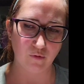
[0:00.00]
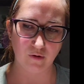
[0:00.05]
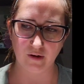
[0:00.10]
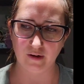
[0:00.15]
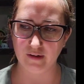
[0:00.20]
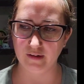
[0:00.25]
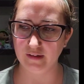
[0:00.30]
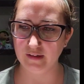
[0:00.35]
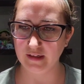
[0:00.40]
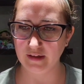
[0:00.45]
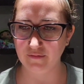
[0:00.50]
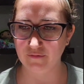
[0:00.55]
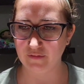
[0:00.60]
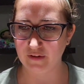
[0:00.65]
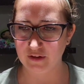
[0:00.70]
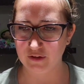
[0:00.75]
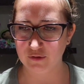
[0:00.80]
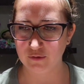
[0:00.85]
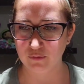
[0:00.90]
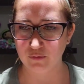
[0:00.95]
one
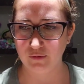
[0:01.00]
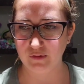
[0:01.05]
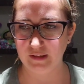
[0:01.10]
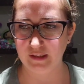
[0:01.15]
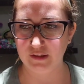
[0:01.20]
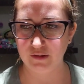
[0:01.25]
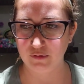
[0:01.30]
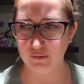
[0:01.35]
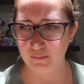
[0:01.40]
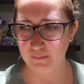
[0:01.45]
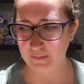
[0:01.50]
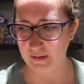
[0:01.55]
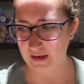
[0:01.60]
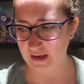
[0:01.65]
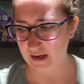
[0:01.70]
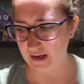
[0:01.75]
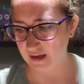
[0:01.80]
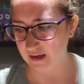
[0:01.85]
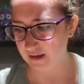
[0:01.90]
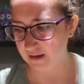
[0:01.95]
eventually to
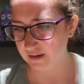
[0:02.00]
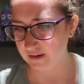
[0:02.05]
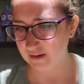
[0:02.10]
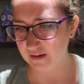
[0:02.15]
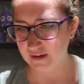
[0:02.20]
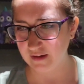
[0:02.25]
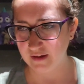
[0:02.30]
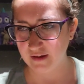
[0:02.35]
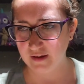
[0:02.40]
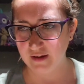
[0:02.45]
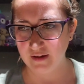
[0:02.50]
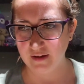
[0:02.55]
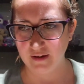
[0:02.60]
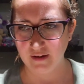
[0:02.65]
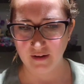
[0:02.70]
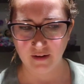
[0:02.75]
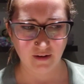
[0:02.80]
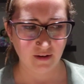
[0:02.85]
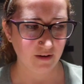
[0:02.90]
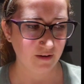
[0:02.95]
make.
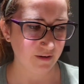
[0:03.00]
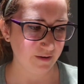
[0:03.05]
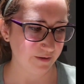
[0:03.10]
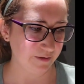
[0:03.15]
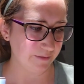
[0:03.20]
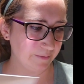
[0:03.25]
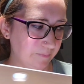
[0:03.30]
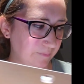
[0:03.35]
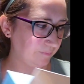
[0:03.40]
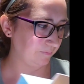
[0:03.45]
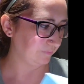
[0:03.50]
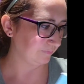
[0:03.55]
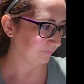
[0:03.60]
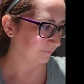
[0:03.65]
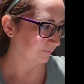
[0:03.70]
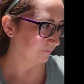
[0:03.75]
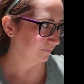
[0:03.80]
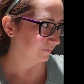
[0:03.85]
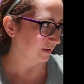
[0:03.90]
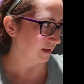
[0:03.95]
And
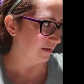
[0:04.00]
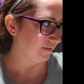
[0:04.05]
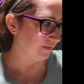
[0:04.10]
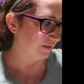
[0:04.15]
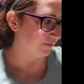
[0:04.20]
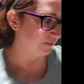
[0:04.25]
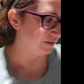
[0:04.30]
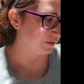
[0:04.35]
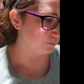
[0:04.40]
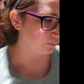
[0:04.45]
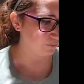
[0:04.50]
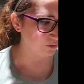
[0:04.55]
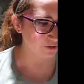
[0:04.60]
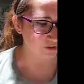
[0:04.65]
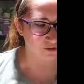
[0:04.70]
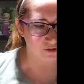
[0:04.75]
then this one's